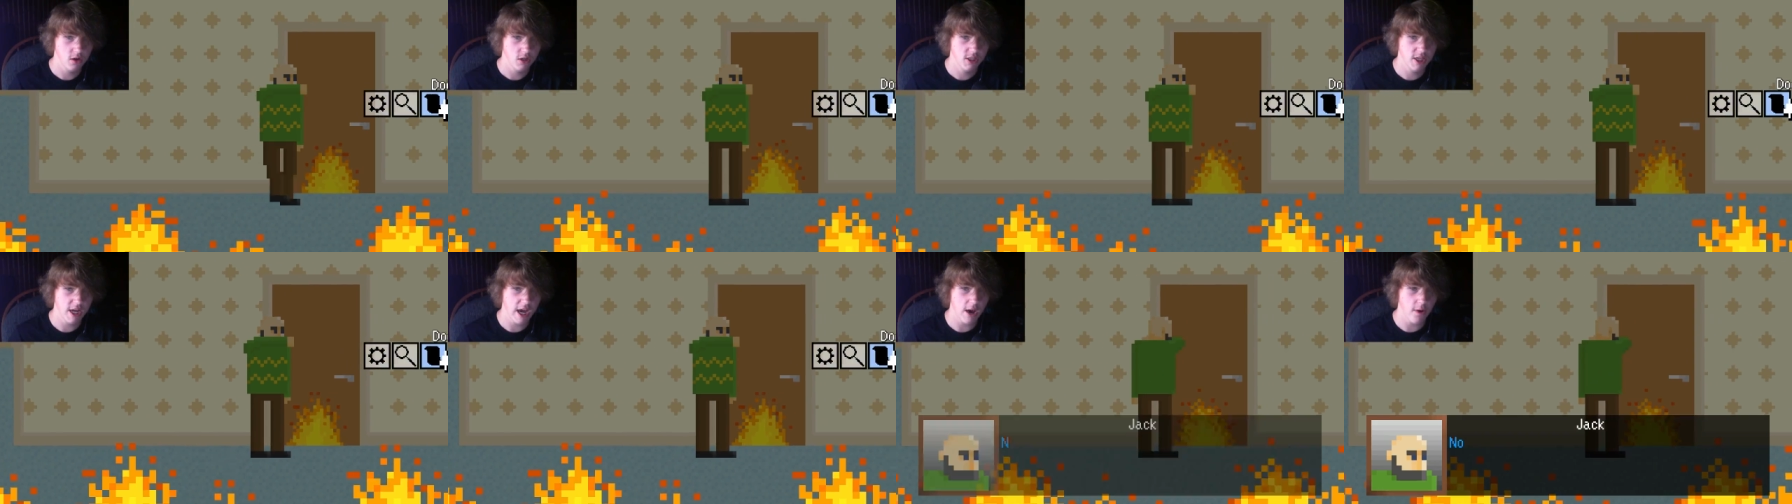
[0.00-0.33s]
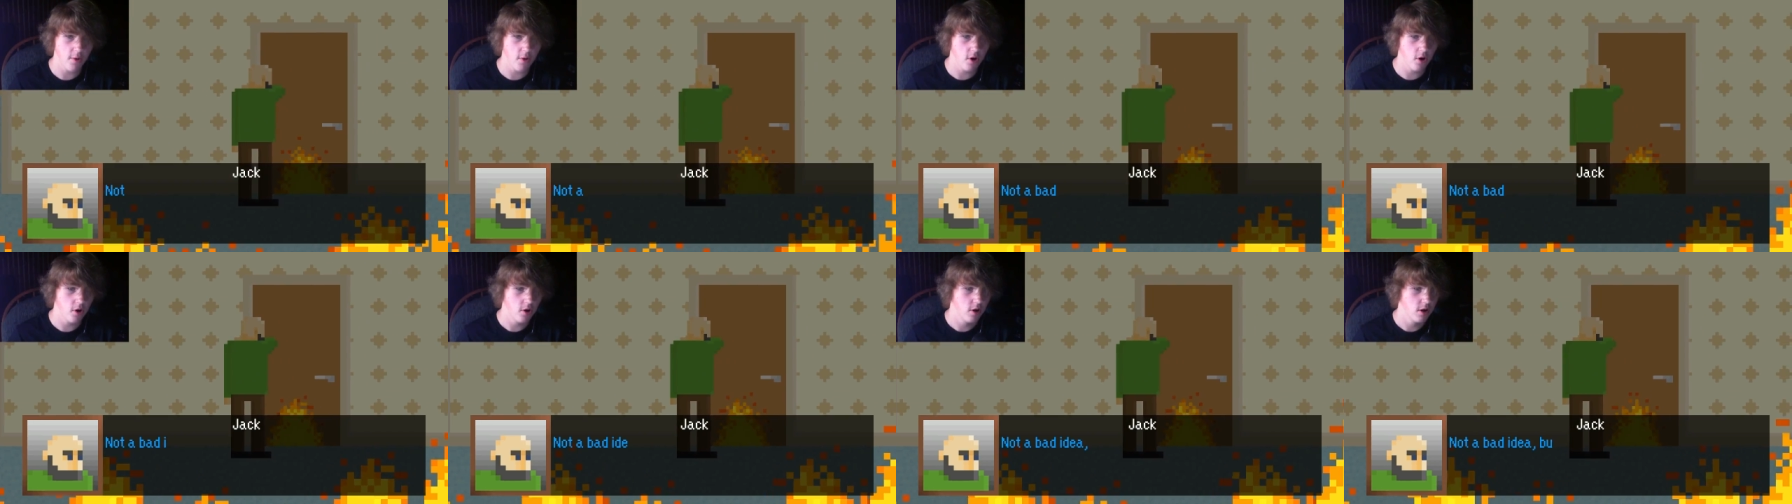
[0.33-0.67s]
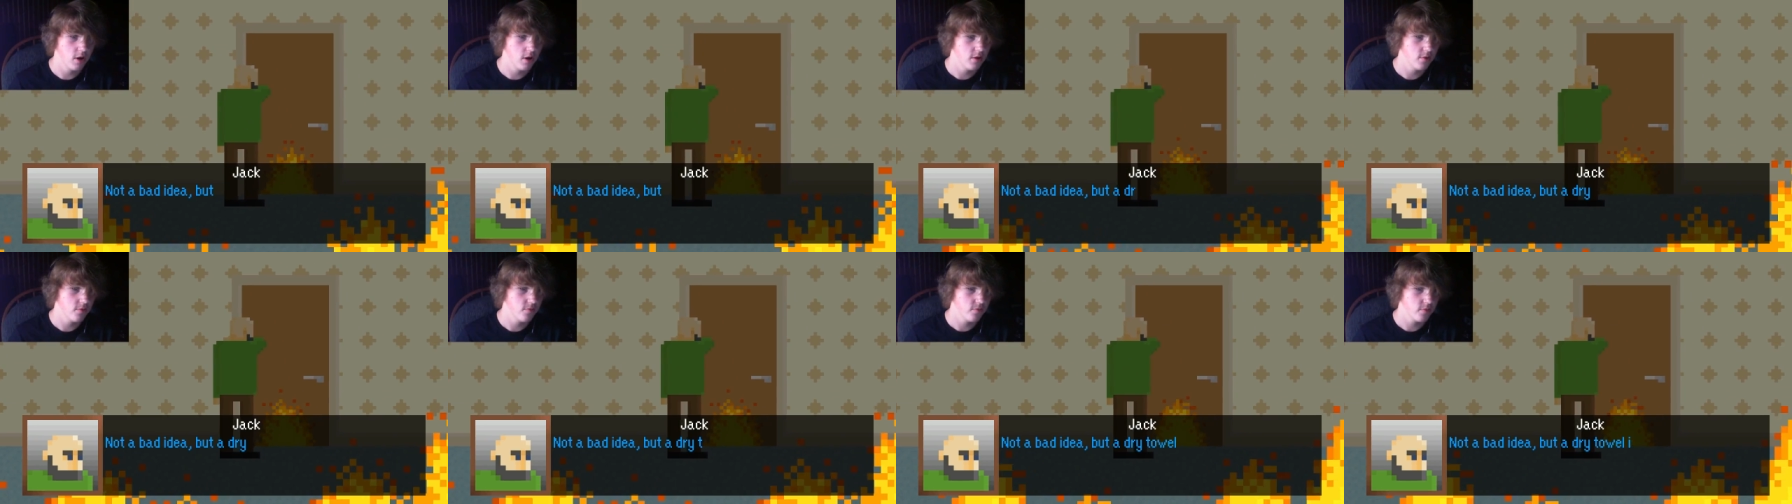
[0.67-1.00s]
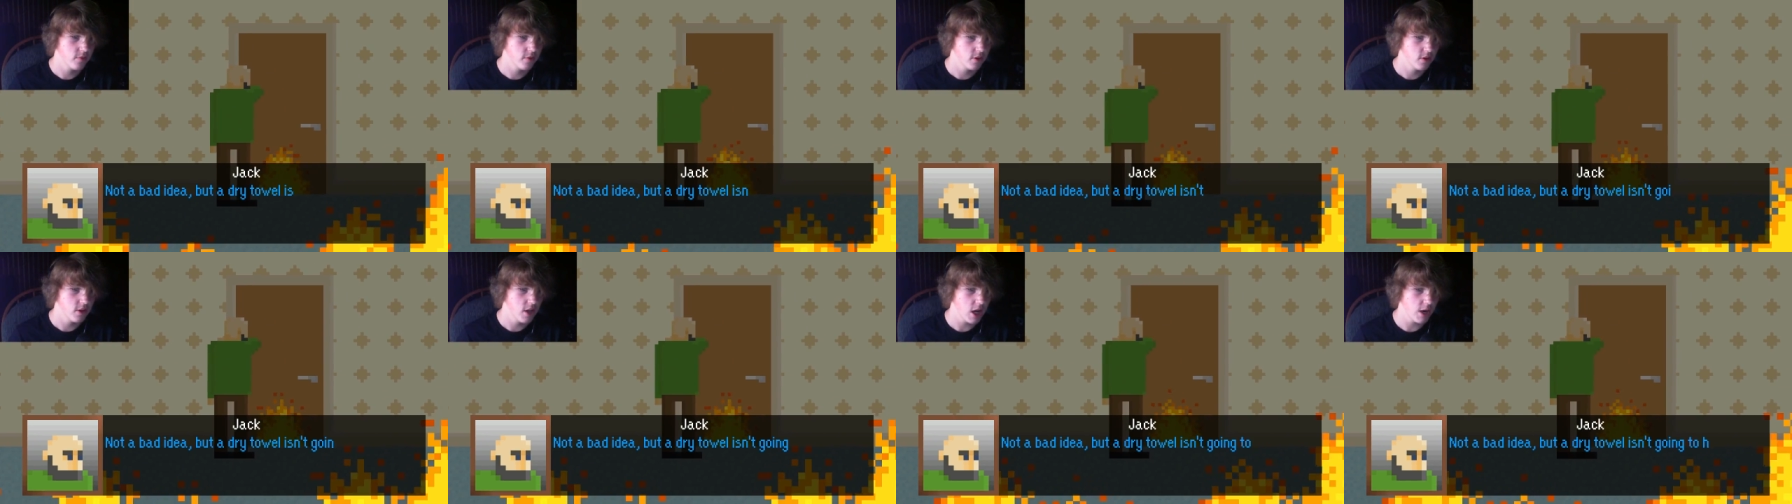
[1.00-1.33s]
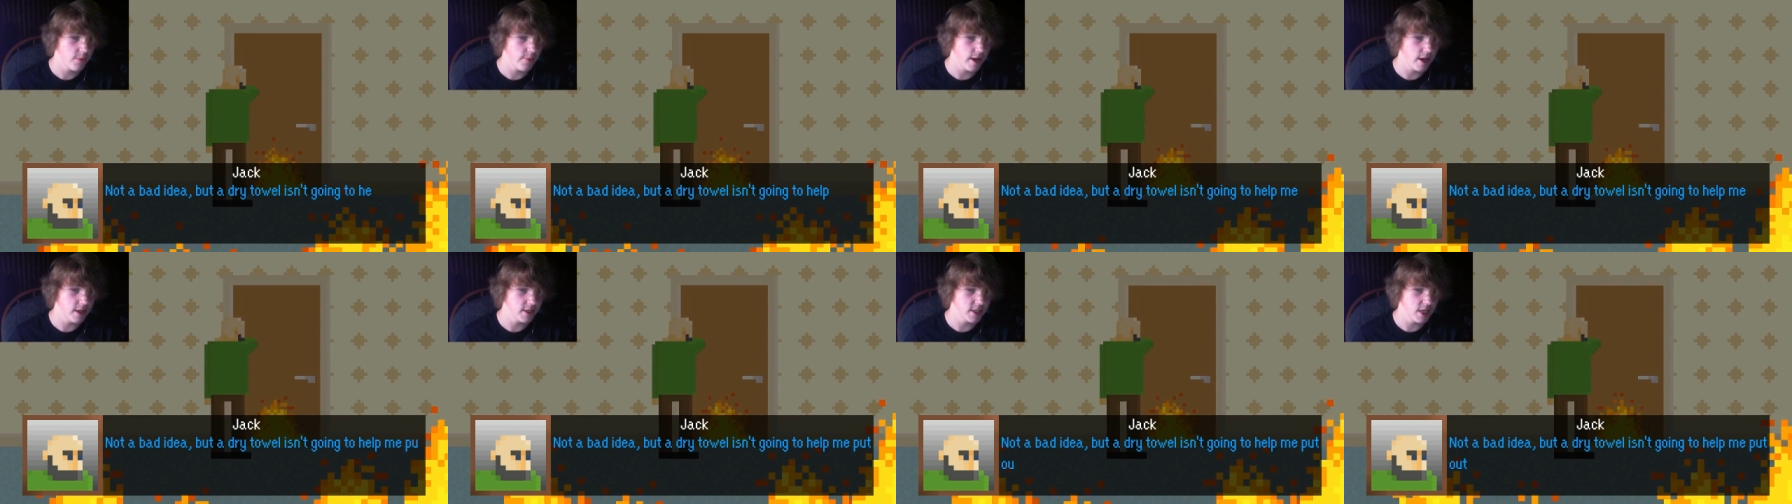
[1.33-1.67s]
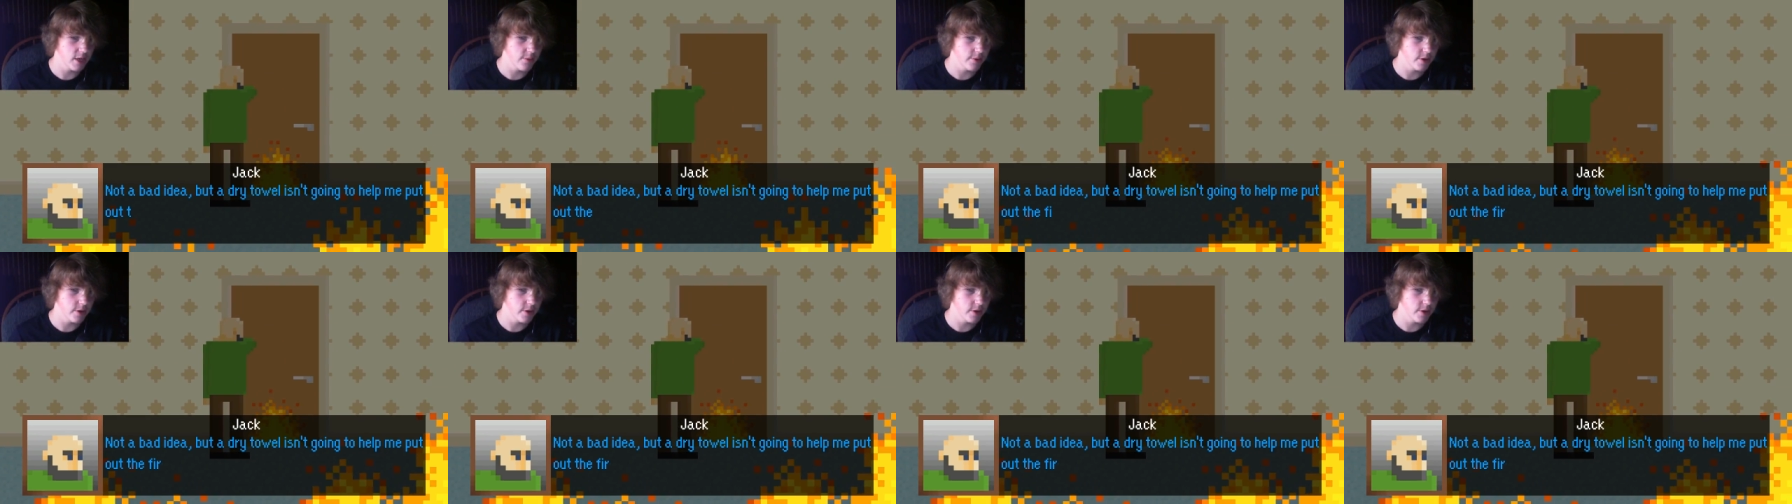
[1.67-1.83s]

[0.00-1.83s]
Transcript: towel. Not a bad idea,